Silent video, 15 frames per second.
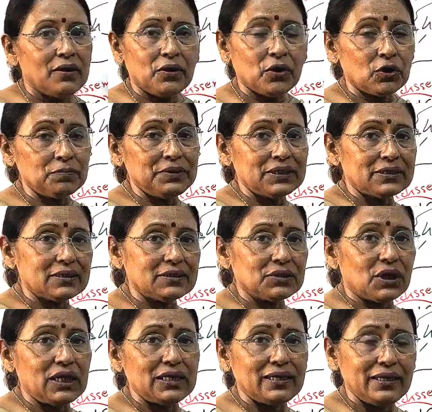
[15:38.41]
Hope this is
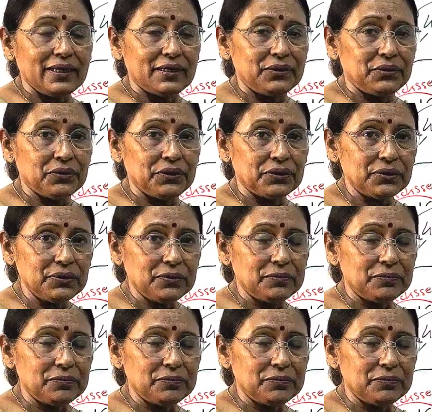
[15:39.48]
all clear to you.